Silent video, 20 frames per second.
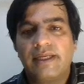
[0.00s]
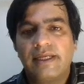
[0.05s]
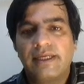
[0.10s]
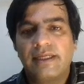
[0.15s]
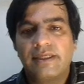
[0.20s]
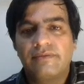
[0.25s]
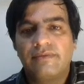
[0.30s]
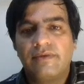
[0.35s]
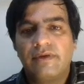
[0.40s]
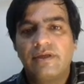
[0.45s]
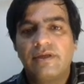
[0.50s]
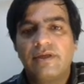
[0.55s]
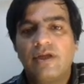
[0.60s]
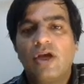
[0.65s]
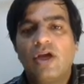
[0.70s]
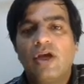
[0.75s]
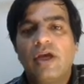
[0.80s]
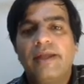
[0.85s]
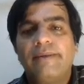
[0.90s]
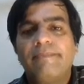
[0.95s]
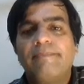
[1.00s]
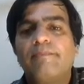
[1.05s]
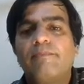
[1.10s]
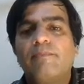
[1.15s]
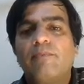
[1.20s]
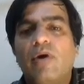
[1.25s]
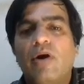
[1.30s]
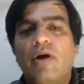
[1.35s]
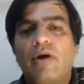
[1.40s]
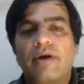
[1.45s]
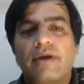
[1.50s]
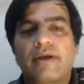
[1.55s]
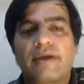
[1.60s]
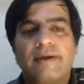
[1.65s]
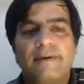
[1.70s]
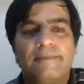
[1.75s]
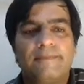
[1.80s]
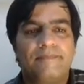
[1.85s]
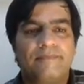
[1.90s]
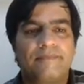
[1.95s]
an English word. And mark.
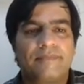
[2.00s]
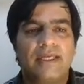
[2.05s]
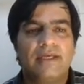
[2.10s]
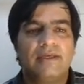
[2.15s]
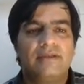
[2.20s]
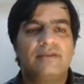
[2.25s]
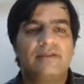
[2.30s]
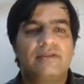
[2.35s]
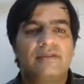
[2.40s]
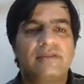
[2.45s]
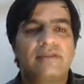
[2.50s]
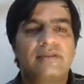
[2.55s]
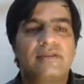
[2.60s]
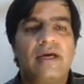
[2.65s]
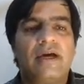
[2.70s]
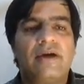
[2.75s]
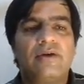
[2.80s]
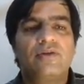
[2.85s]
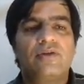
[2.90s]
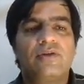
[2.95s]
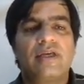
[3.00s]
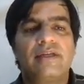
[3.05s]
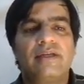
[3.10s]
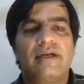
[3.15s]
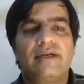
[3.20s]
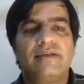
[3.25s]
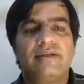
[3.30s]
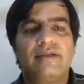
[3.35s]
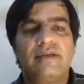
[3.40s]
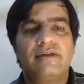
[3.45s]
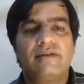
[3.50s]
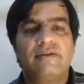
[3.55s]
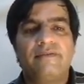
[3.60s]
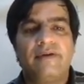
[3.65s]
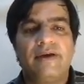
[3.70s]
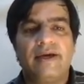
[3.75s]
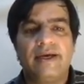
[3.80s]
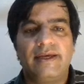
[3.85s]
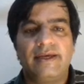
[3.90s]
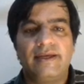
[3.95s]
This is how you can
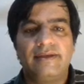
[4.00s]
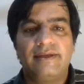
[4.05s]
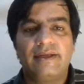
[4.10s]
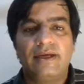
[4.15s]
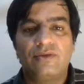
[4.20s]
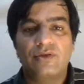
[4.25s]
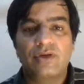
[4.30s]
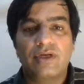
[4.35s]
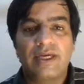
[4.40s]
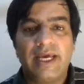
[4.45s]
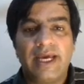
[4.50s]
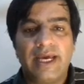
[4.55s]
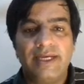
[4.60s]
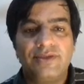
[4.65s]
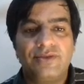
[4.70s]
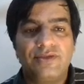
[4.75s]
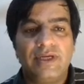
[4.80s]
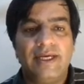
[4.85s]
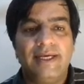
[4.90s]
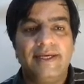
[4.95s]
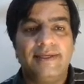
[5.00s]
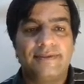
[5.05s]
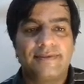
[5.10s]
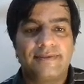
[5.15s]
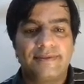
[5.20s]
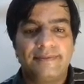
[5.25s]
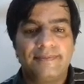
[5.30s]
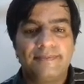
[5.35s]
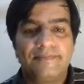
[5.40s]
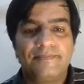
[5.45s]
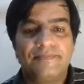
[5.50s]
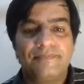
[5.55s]
identify. Now the catch is